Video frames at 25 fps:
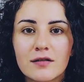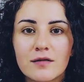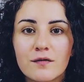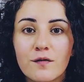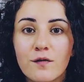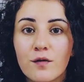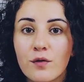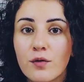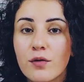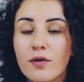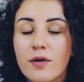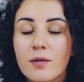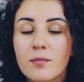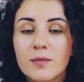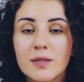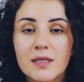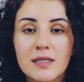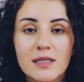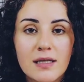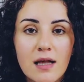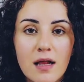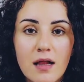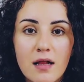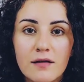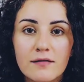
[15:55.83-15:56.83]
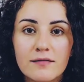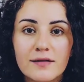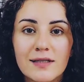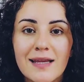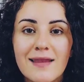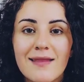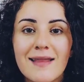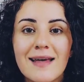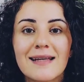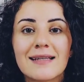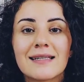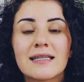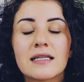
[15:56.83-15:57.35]
for themselves
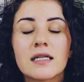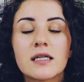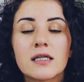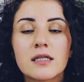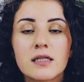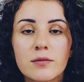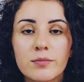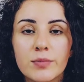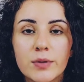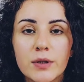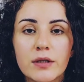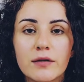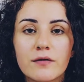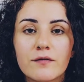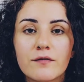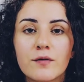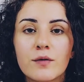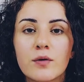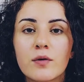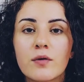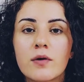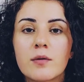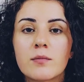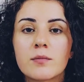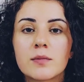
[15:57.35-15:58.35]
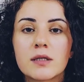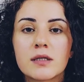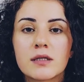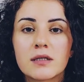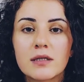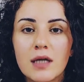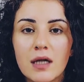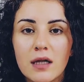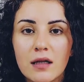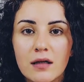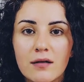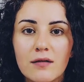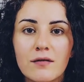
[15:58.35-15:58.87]
and that discipline for
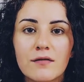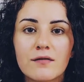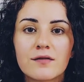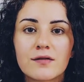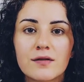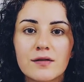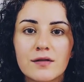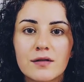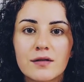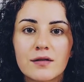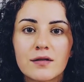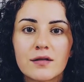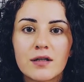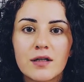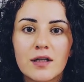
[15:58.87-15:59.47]
themselves.